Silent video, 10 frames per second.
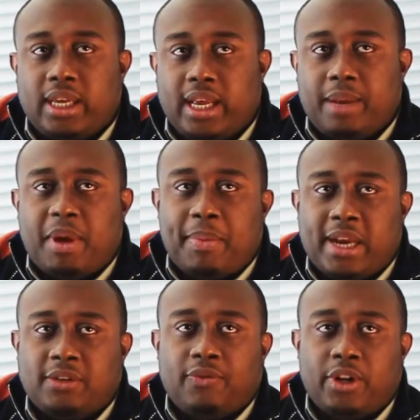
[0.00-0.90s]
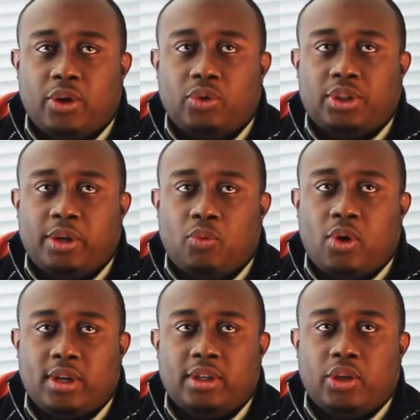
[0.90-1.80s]
and my passion for the ocean in
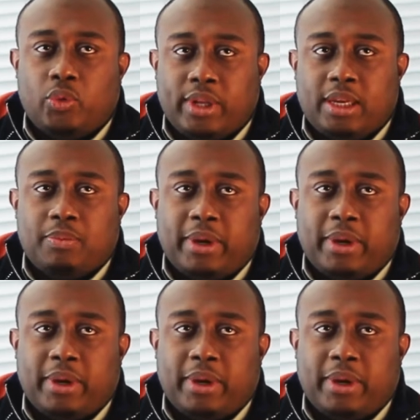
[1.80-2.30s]
one unique